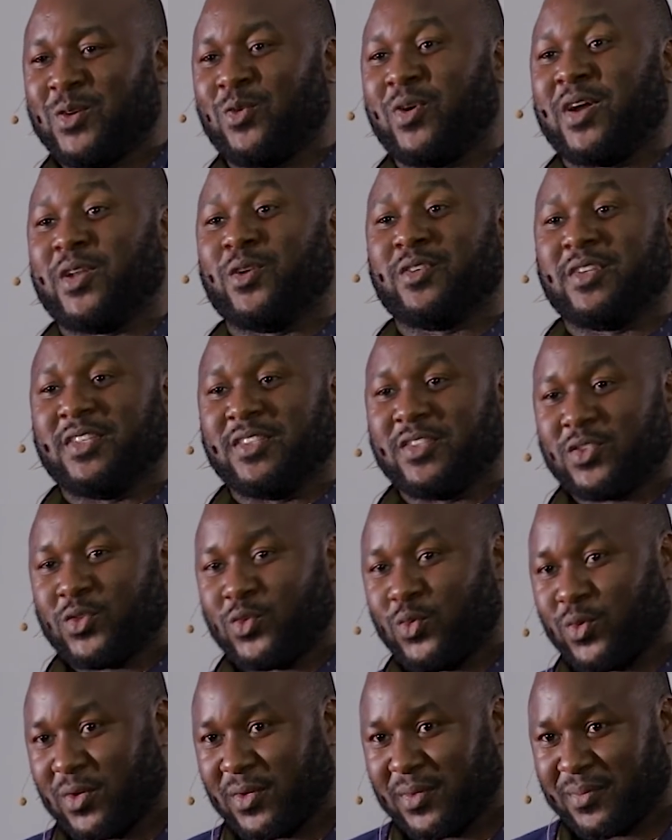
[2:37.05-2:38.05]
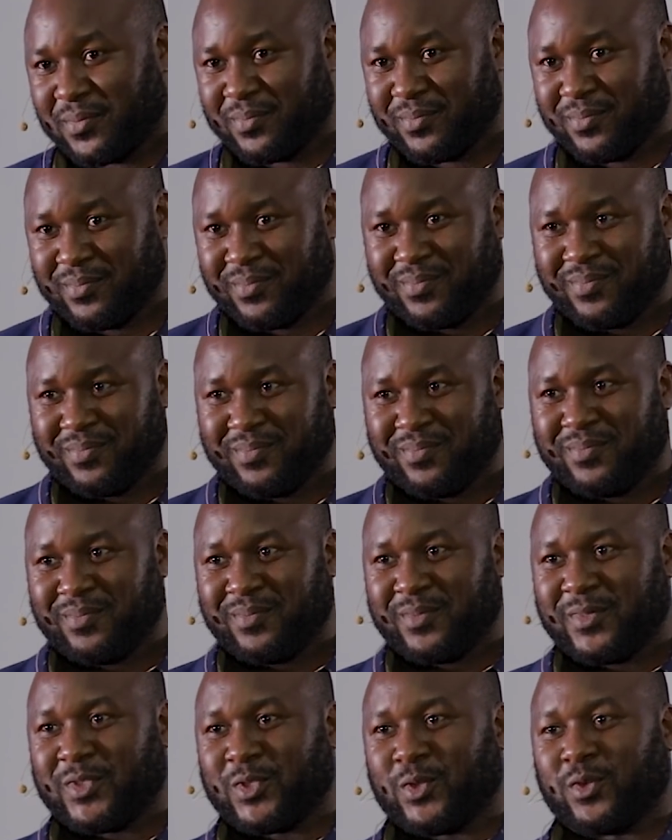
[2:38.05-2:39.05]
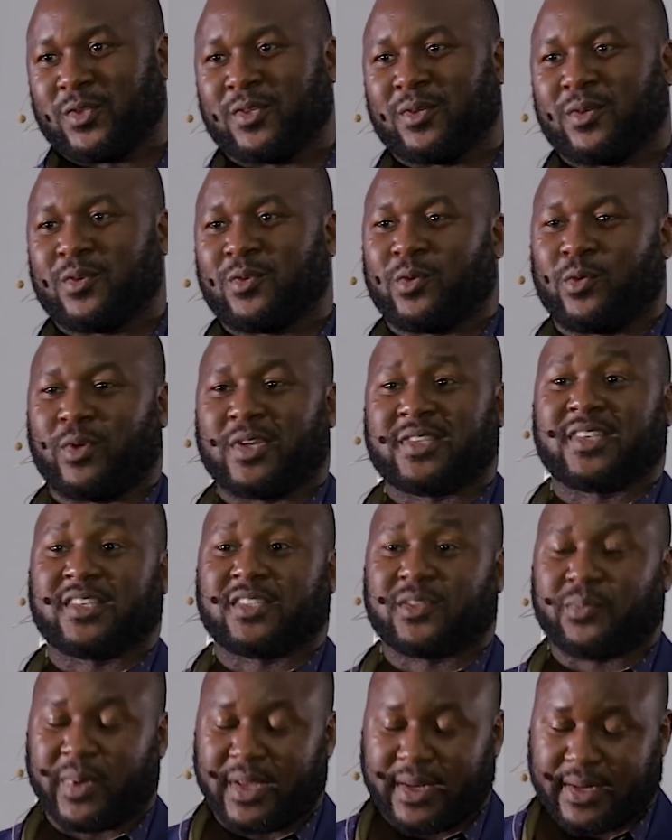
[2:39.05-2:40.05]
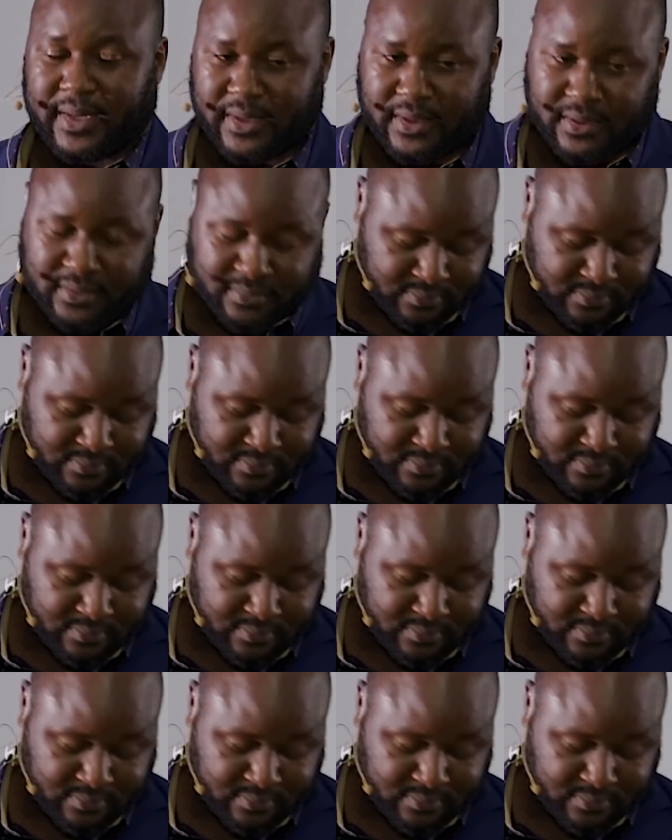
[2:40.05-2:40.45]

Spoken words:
who are not in school. So we were suspended.